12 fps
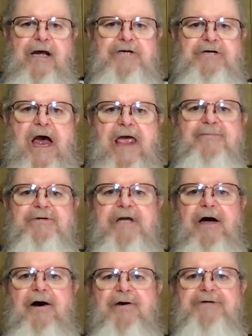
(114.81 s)
James
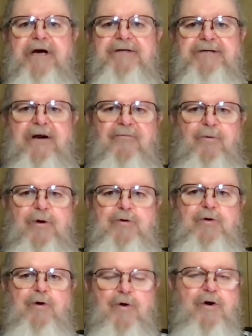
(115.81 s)
tells us that if we
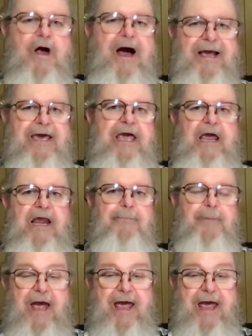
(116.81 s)
do not keep